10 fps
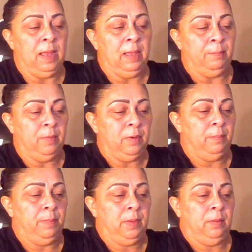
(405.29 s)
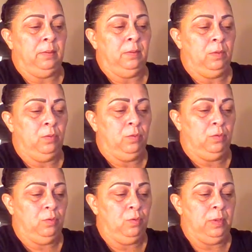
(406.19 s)
I'm gonna be
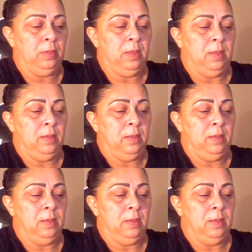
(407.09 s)
doing